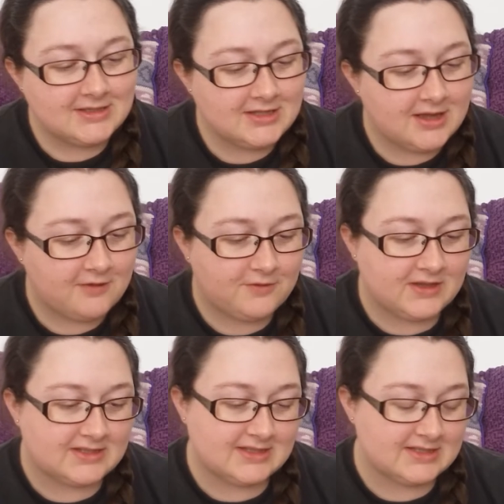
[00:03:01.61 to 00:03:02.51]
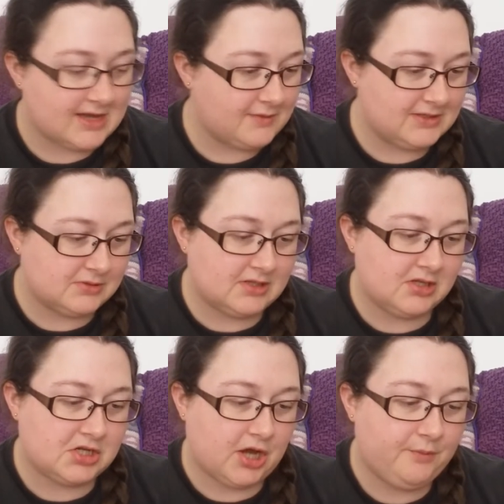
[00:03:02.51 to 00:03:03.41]
do the yarn first this time because it was on
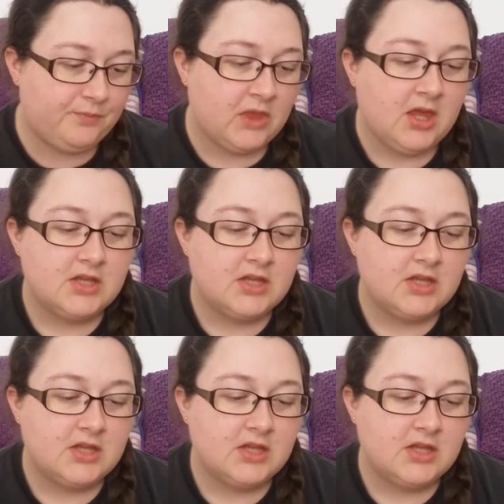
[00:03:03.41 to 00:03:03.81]
the top.